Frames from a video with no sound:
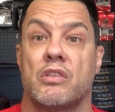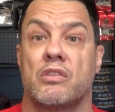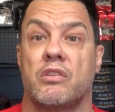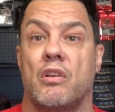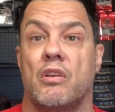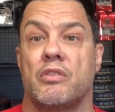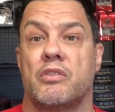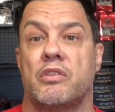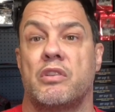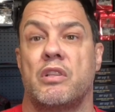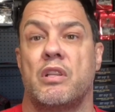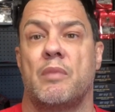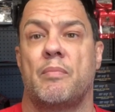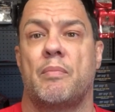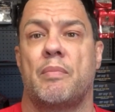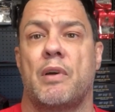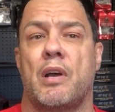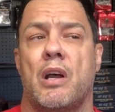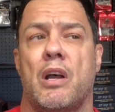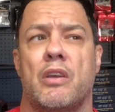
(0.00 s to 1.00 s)
lost in the
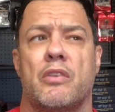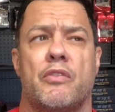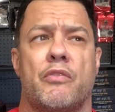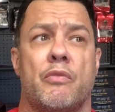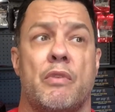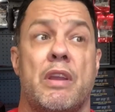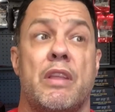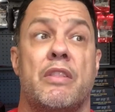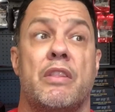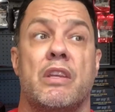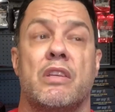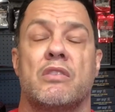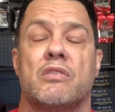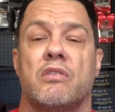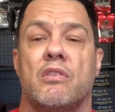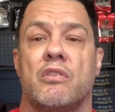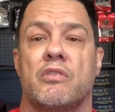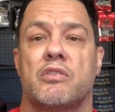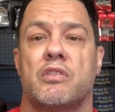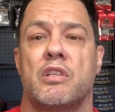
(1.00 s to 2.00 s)

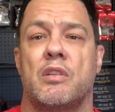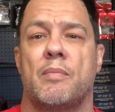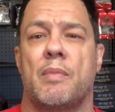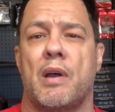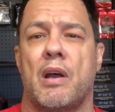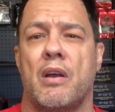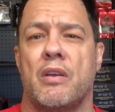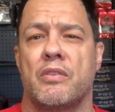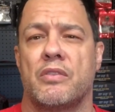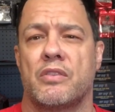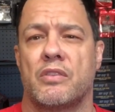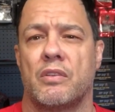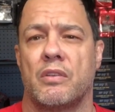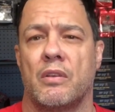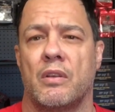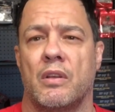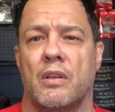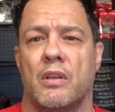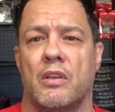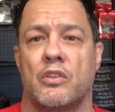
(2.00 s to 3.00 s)
post,
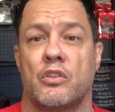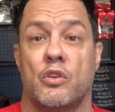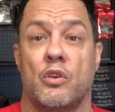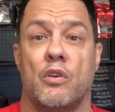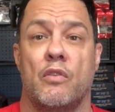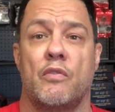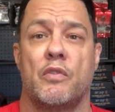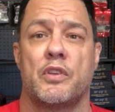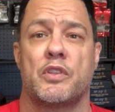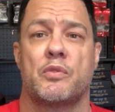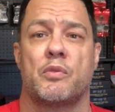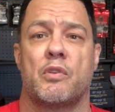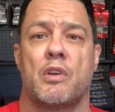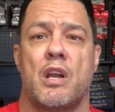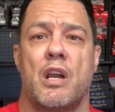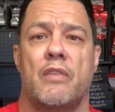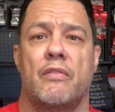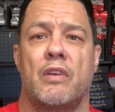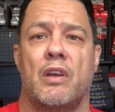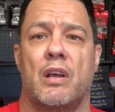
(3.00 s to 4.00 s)
2 of which were
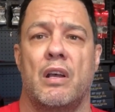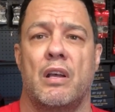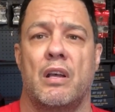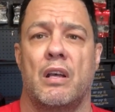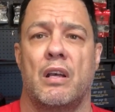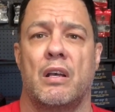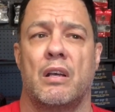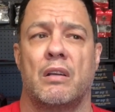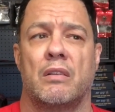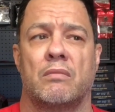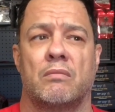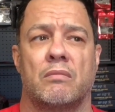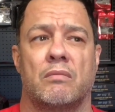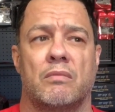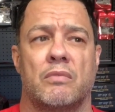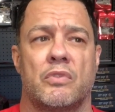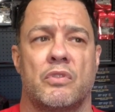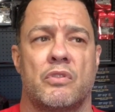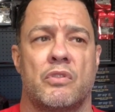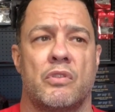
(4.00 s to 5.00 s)
over
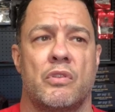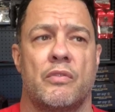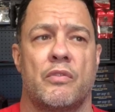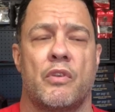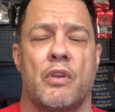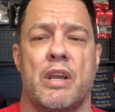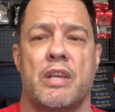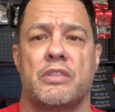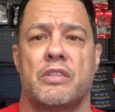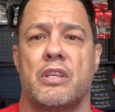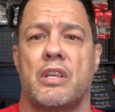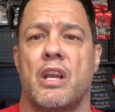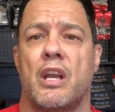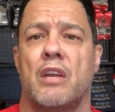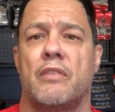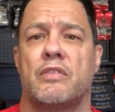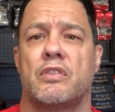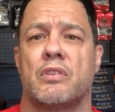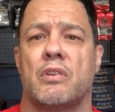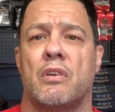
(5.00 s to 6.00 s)
sort of crazy
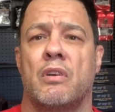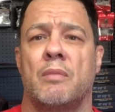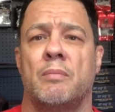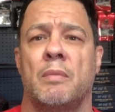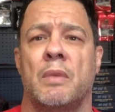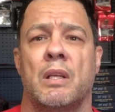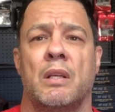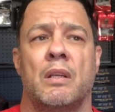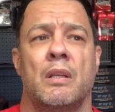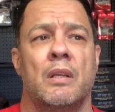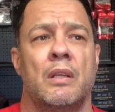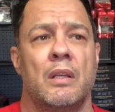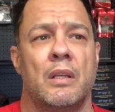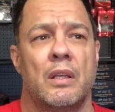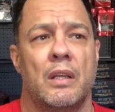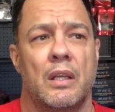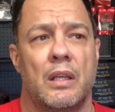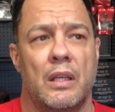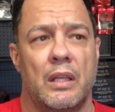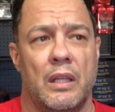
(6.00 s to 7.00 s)
COVID time.
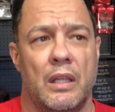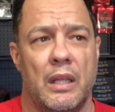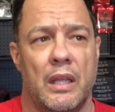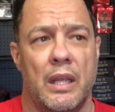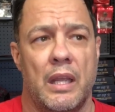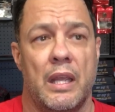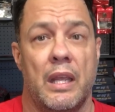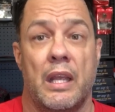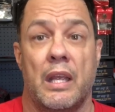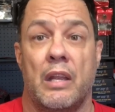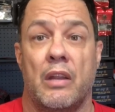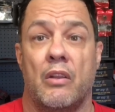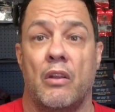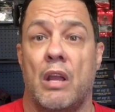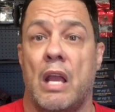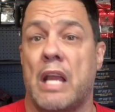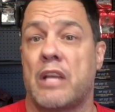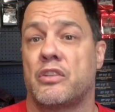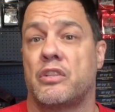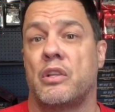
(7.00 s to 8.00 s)
and
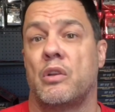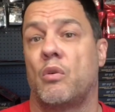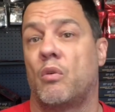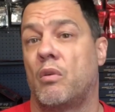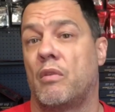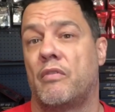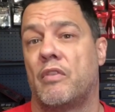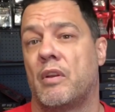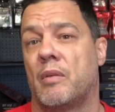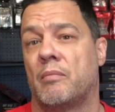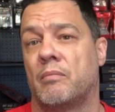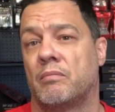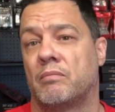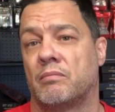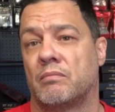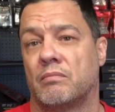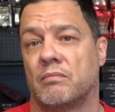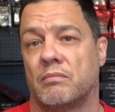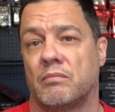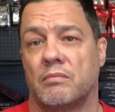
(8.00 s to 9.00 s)
actually all of them
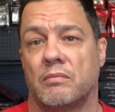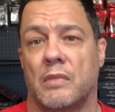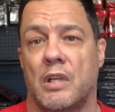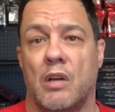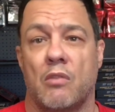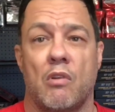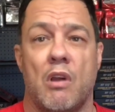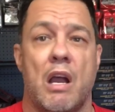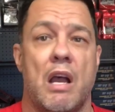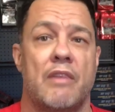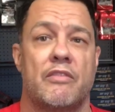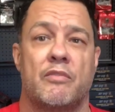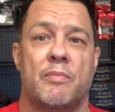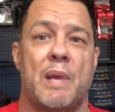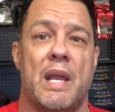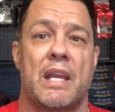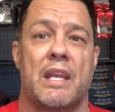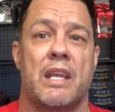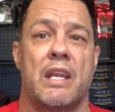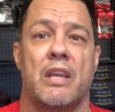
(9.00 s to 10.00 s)
arrived
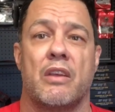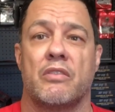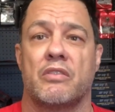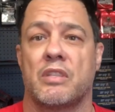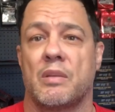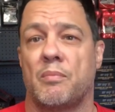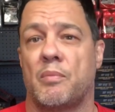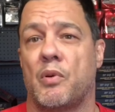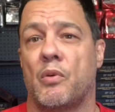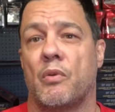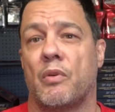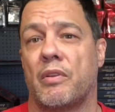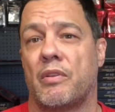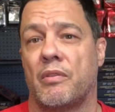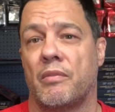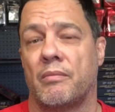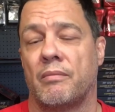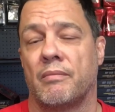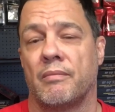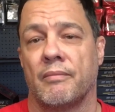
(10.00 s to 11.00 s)
back here at some point.
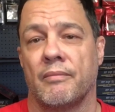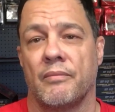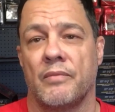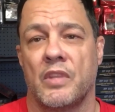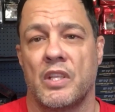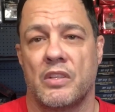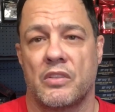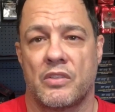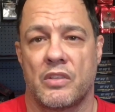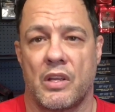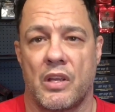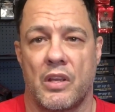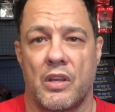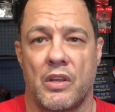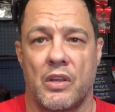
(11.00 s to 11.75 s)
So